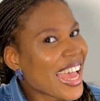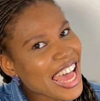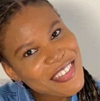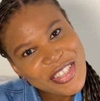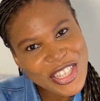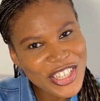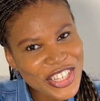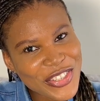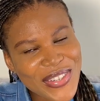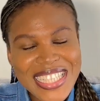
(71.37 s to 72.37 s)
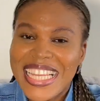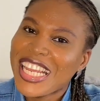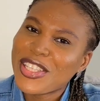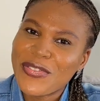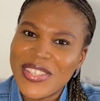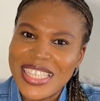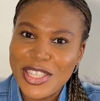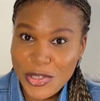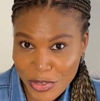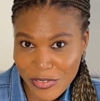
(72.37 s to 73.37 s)
After church, we decided to visit
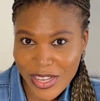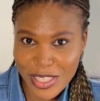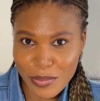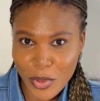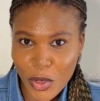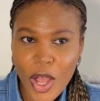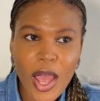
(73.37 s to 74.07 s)
Two Rivers Mall